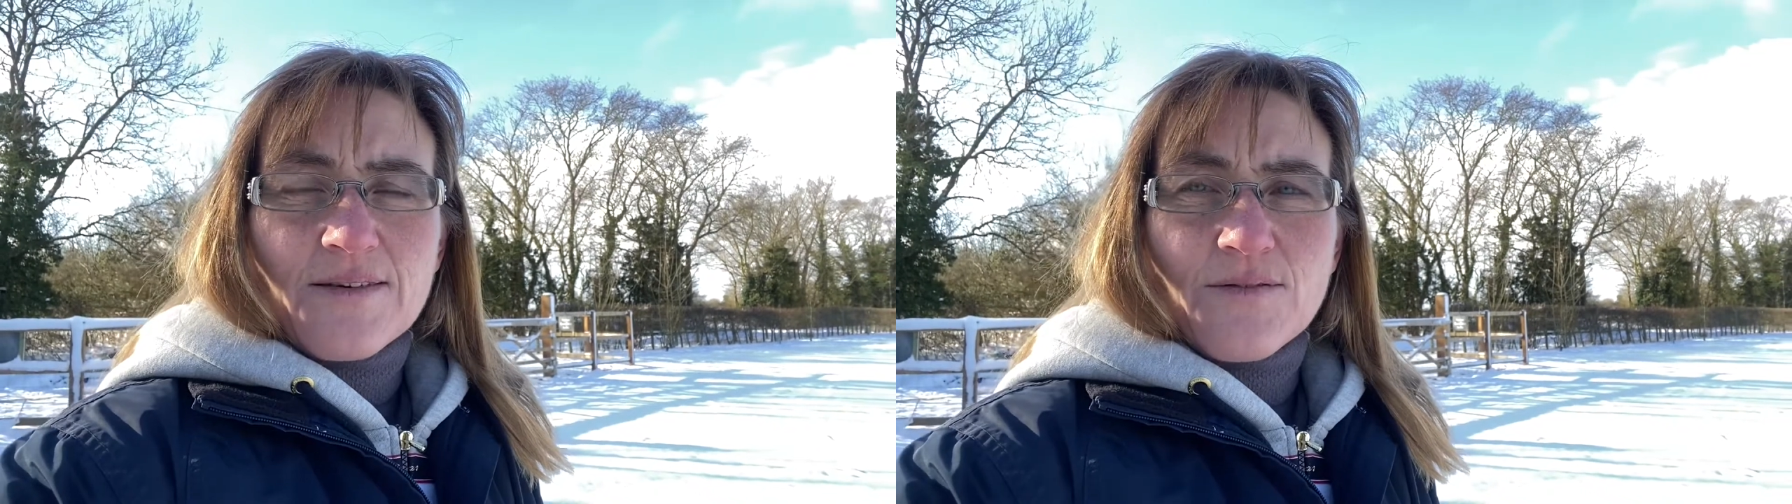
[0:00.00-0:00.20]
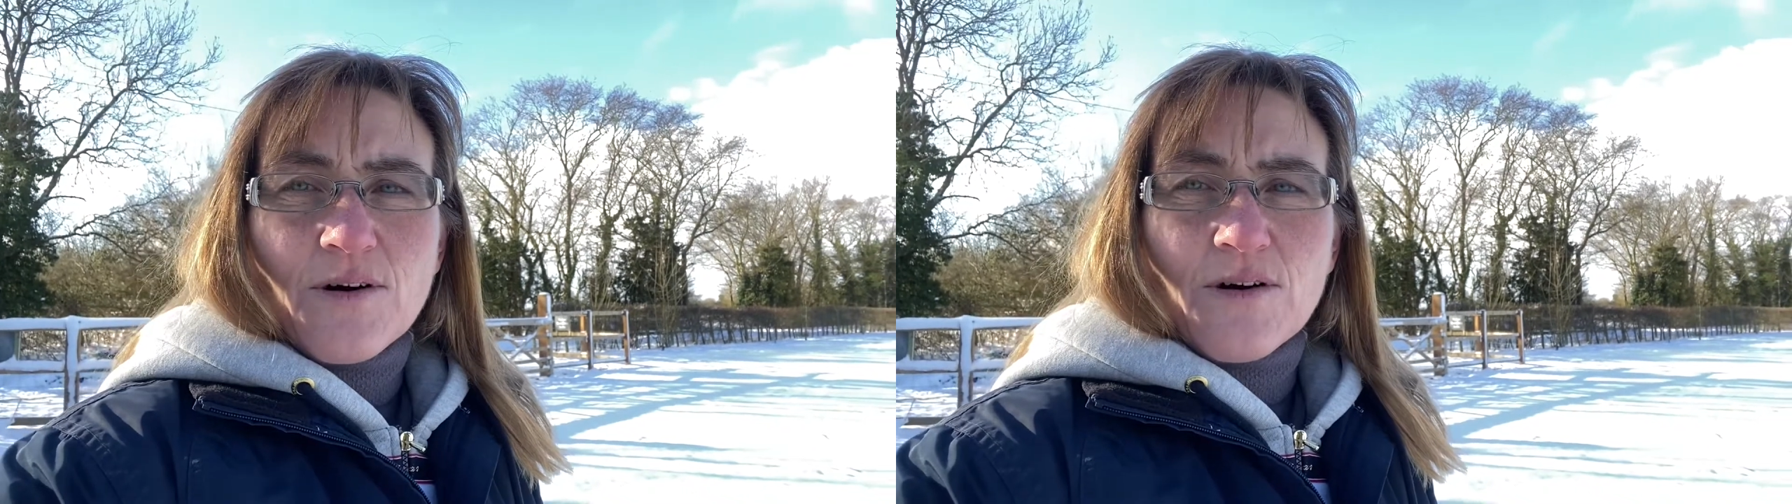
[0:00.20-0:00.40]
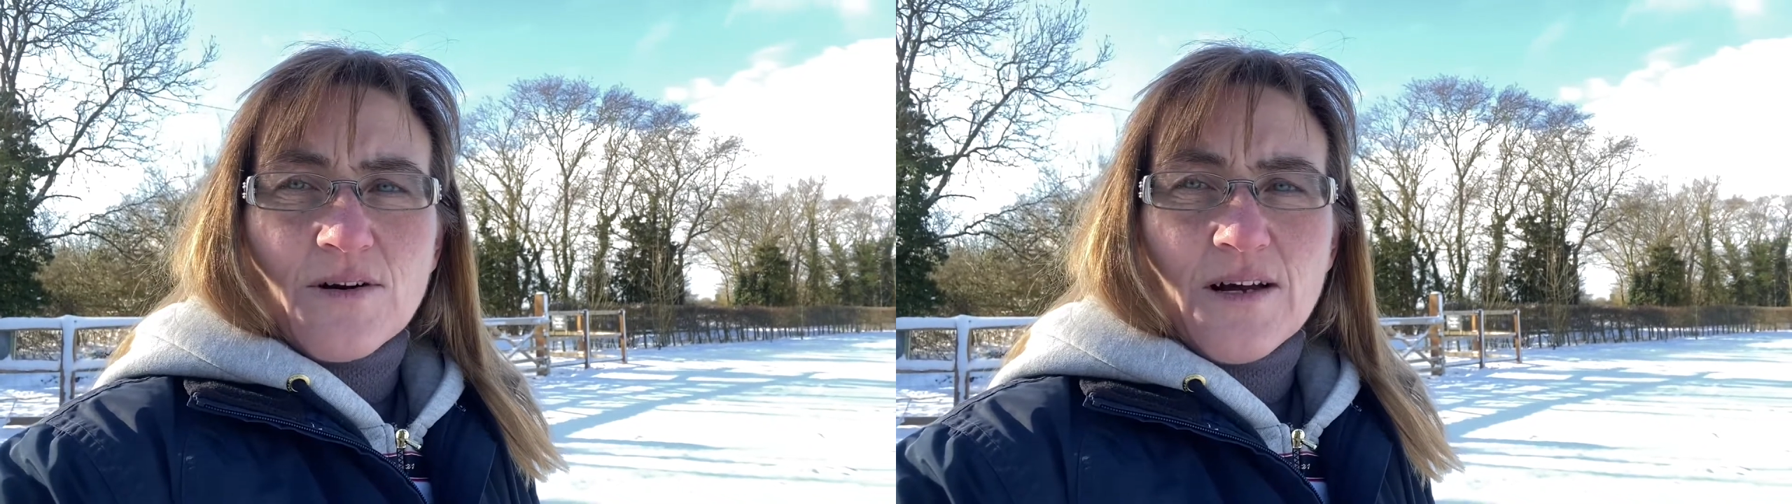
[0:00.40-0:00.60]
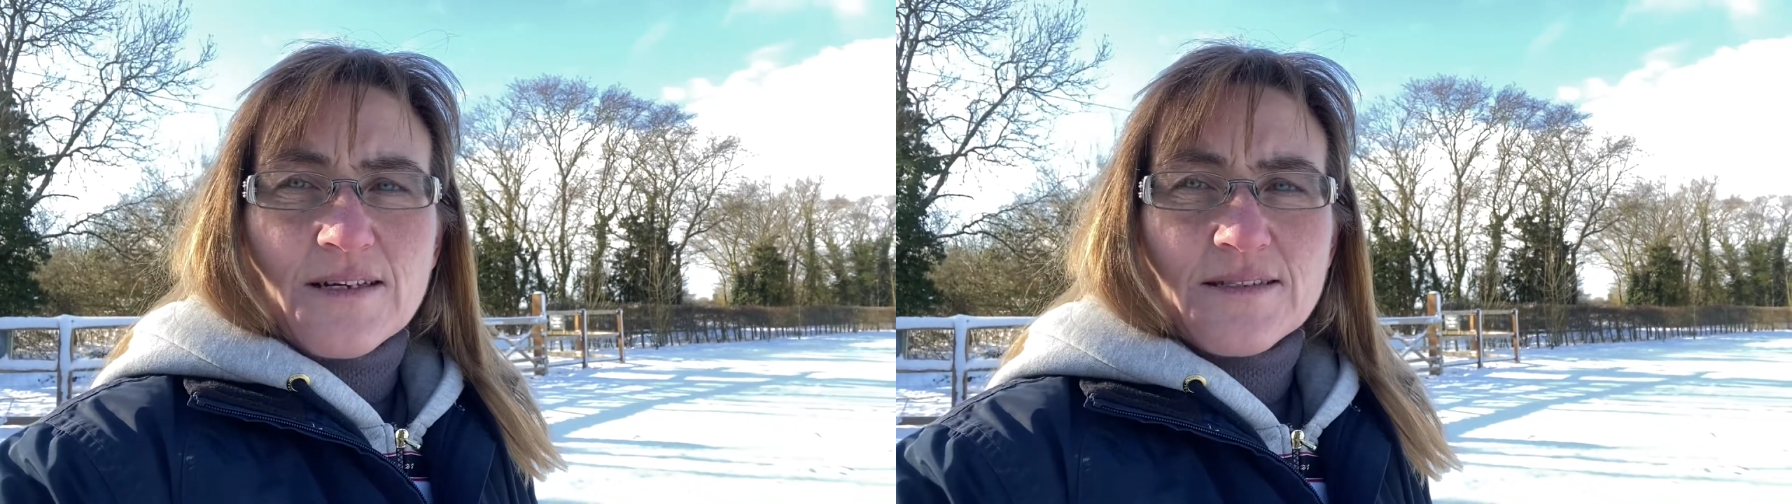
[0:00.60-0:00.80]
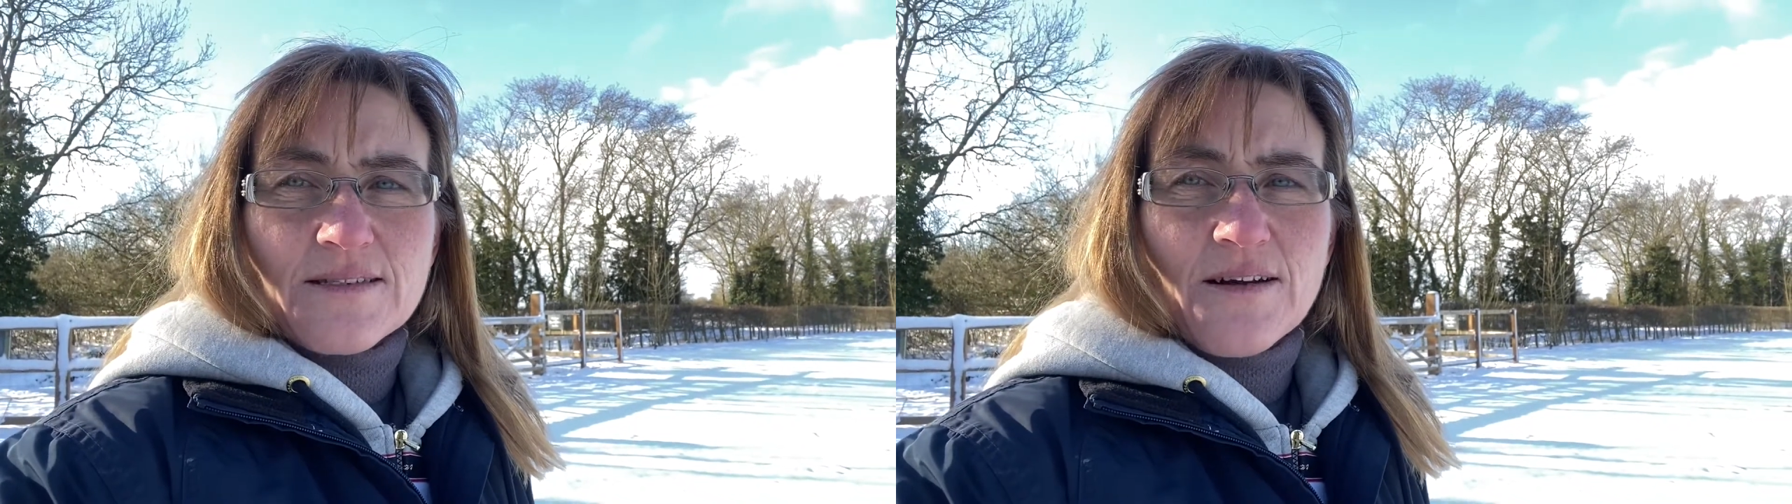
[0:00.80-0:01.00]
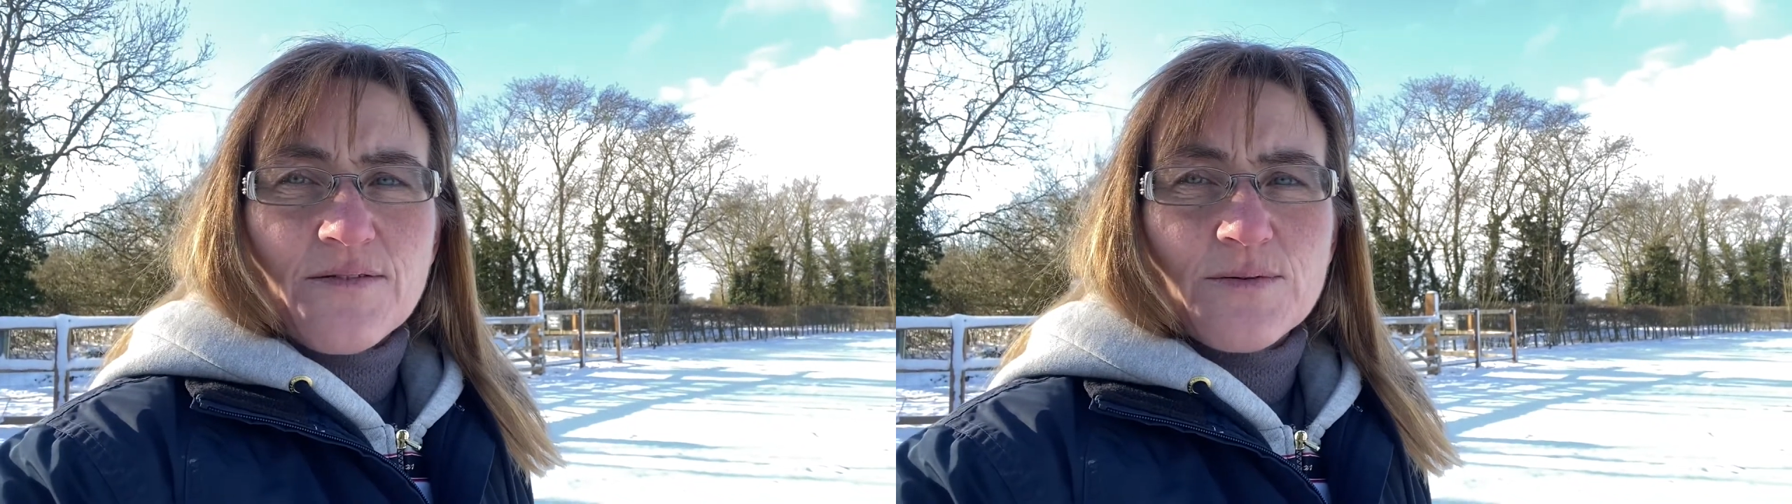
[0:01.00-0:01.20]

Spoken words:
I've got online stuff